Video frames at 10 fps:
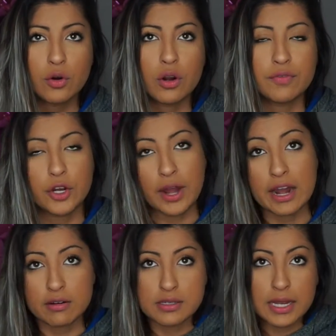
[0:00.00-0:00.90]
or if your
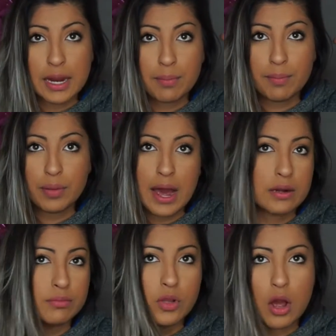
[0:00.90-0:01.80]
hair is like
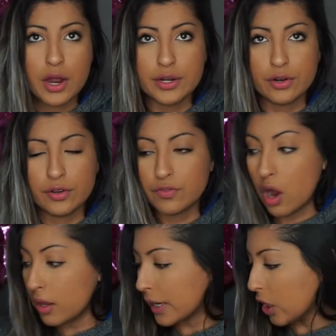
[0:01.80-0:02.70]
platinum blonde, or you've
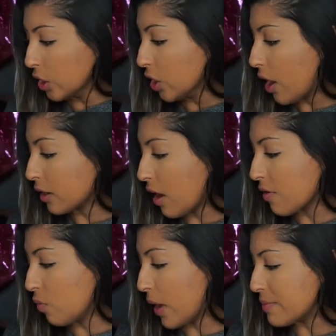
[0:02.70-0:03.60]
got like a lot
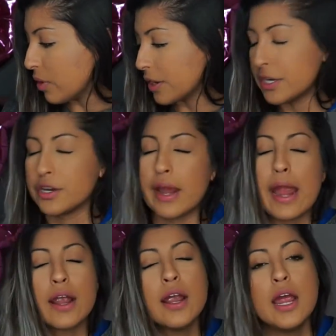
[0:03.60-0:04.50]
of white blonde in your
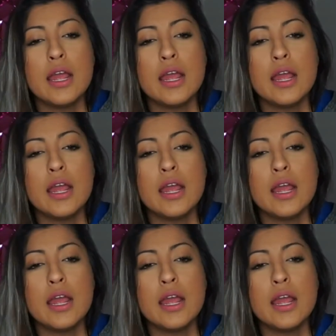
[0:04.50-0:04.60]
hair,